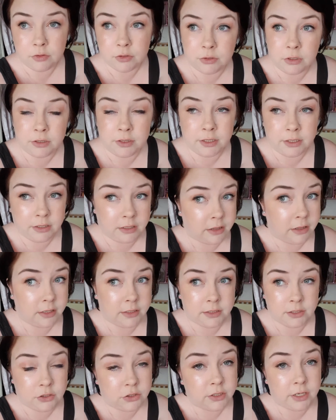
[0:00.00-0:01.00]
So I think that they're
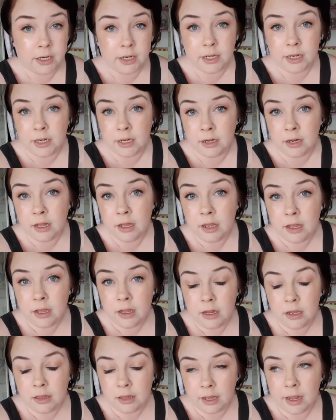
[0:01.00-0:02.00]
just taking
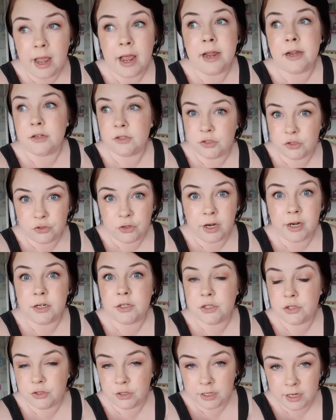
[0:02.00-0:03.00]
like, extra,
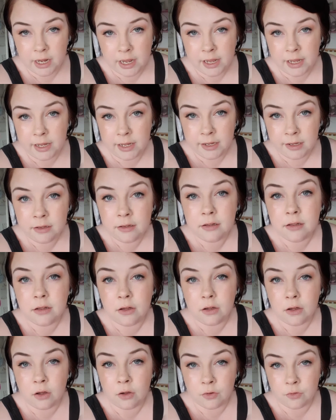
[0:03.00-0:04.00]
extra care
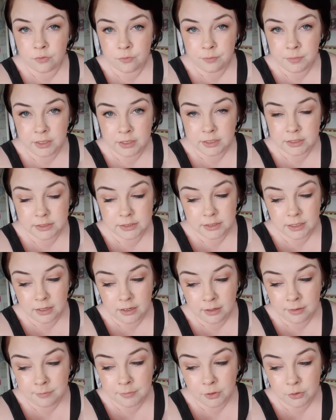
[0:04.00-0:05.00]
of me this
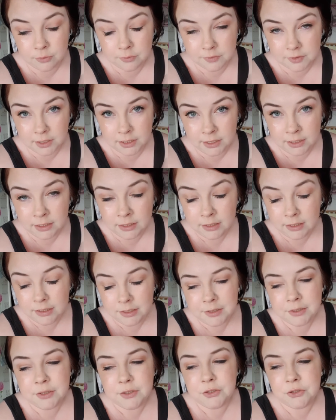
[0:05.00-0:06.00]
time, hopefully.
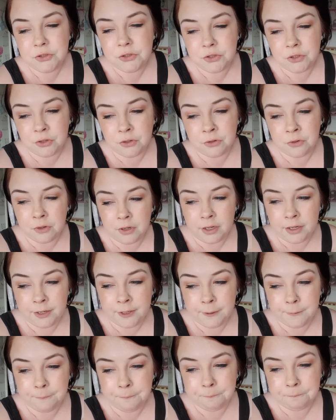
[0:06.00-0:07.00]
So,
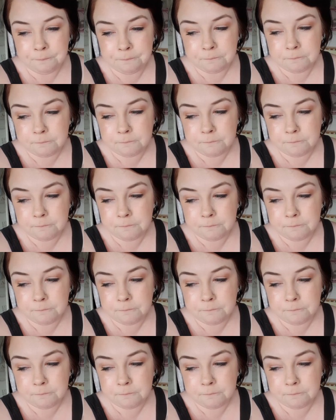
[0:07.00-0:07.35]
um,